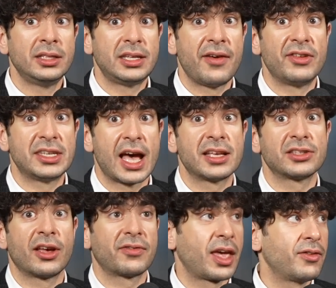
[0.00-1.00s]
David
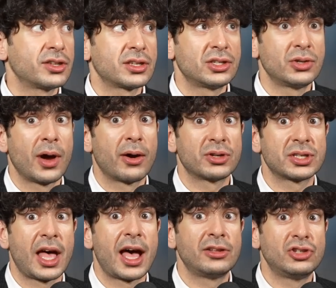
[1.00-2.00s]
Zaslav gave us a two-hour
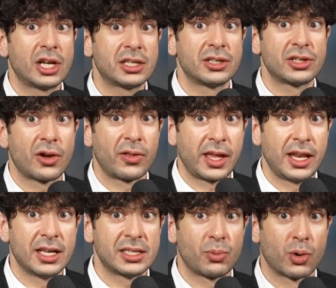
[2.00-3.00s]
slot and Jason
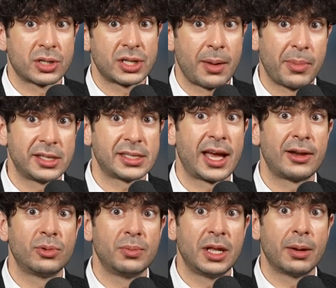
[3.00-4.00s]
Sarlanis worked side by
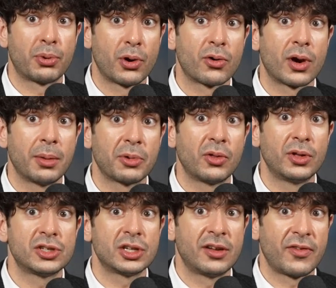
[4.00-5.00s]
side with me to program
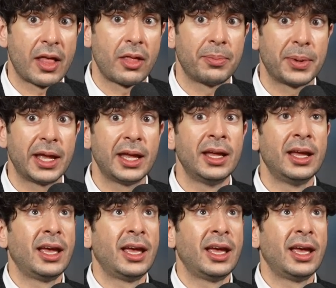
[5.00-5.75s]
Collision, develop it,